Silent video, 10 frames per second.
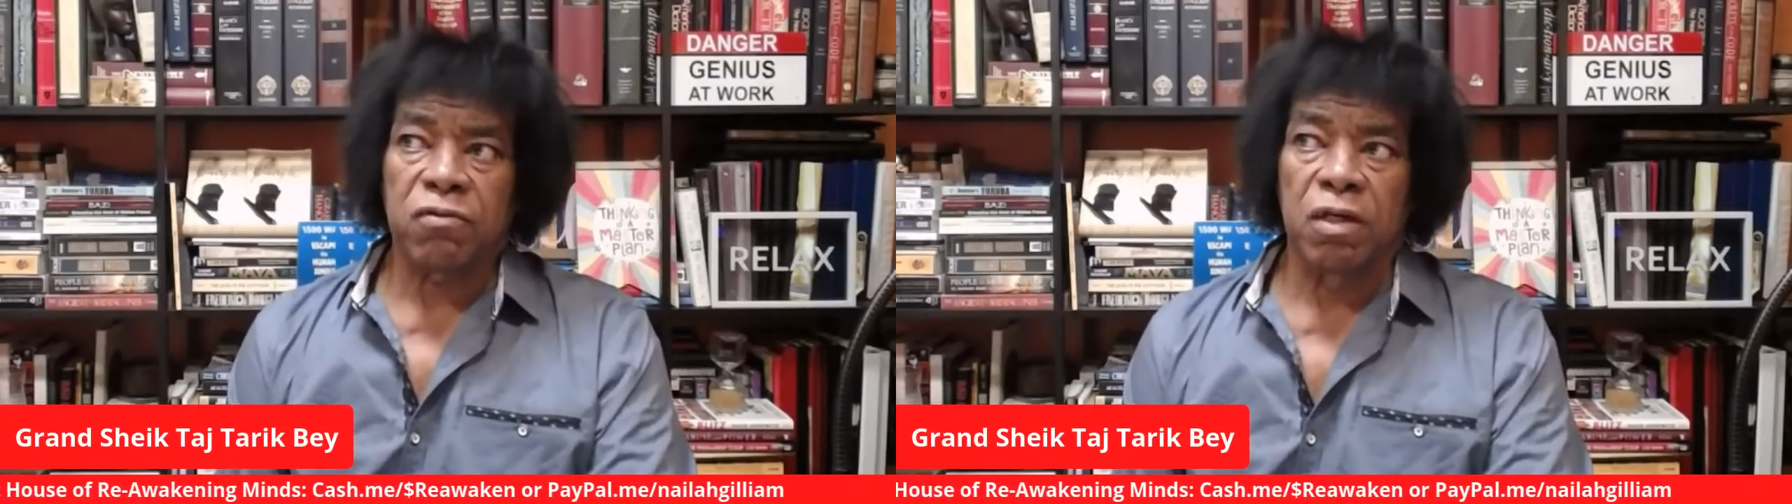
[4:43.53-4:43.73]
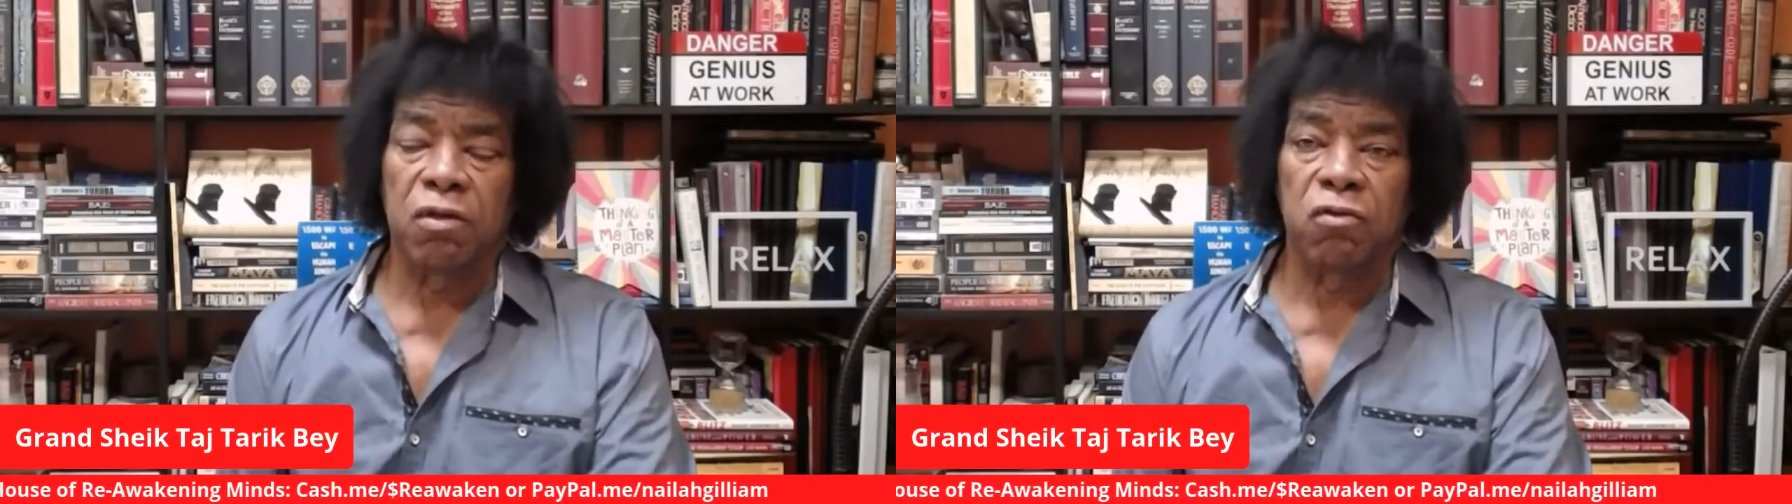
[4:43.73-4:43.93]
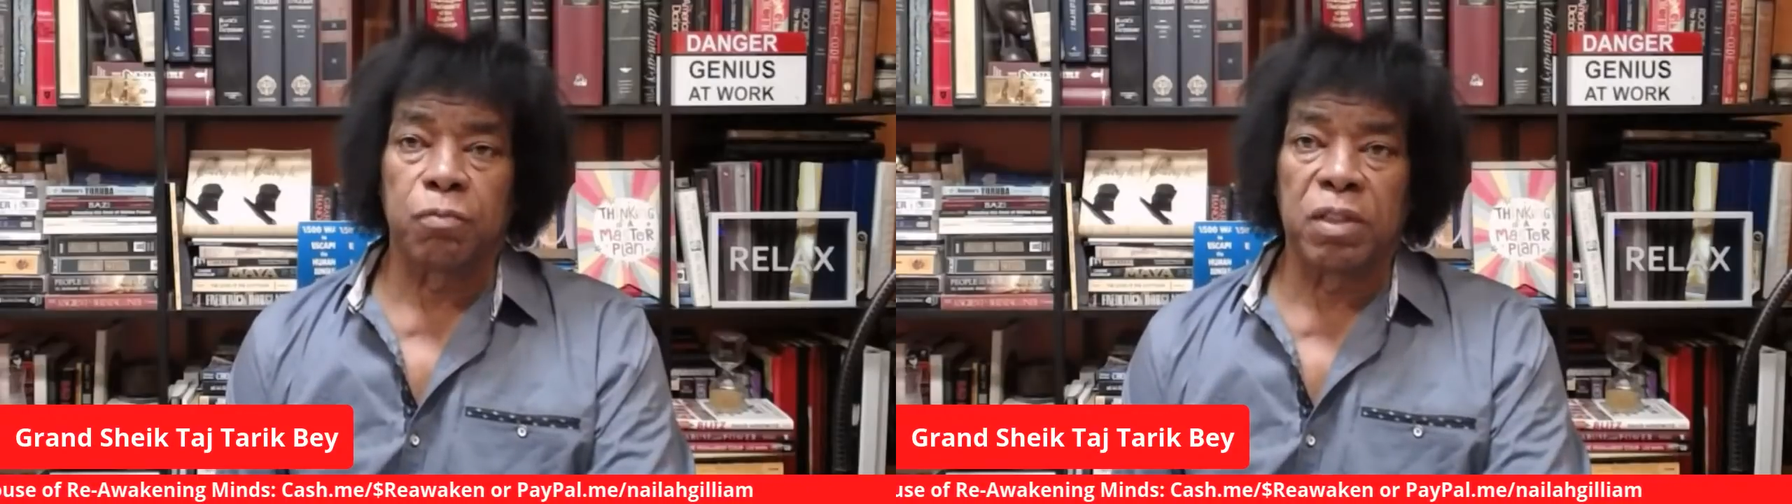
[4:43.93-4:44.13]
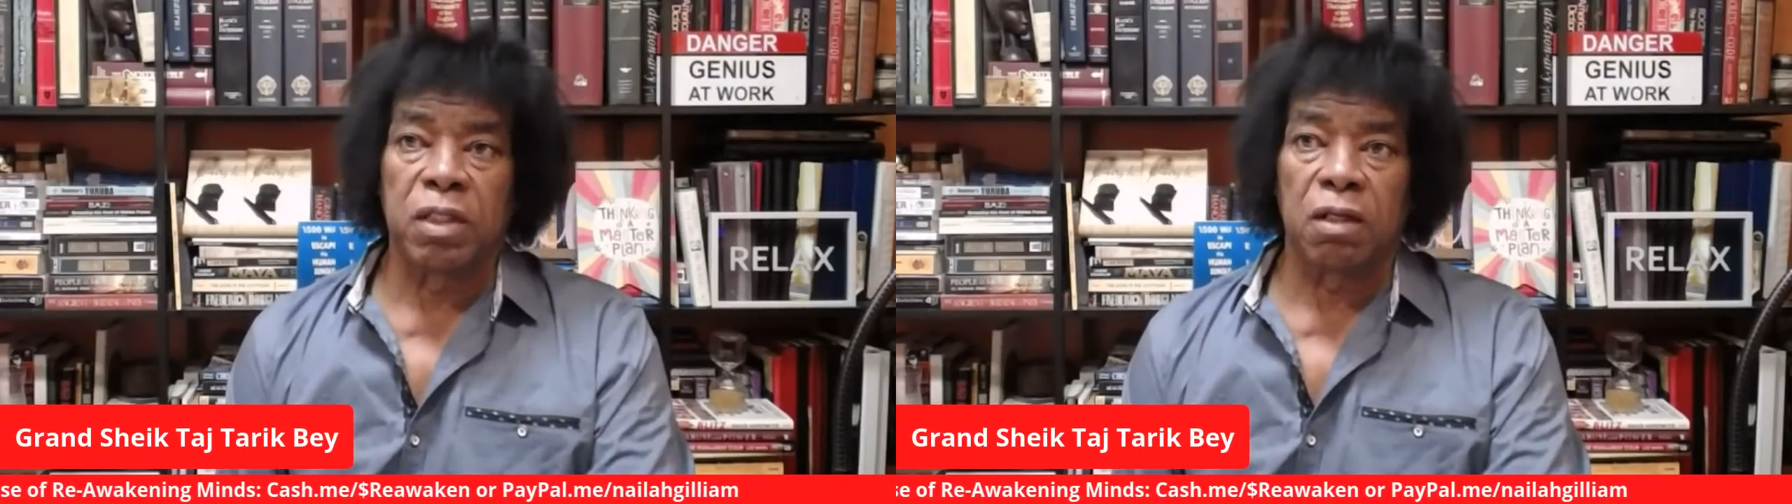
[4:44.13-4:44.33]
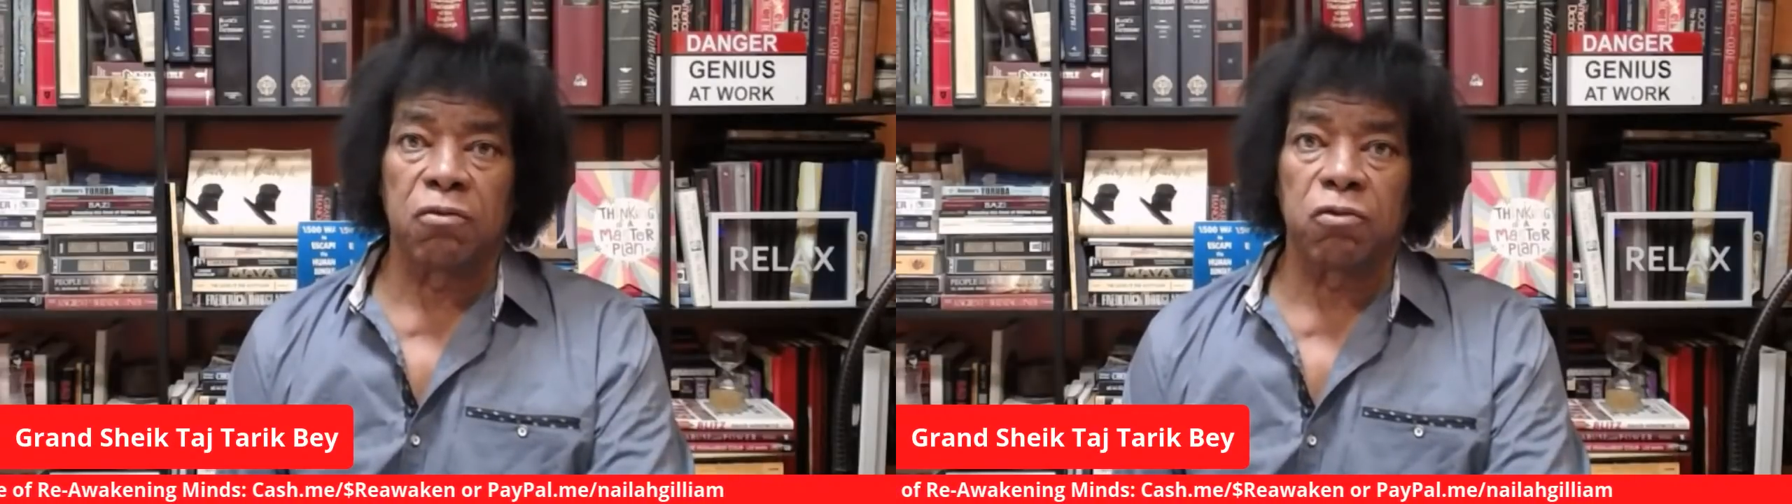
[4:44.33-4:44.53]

things begin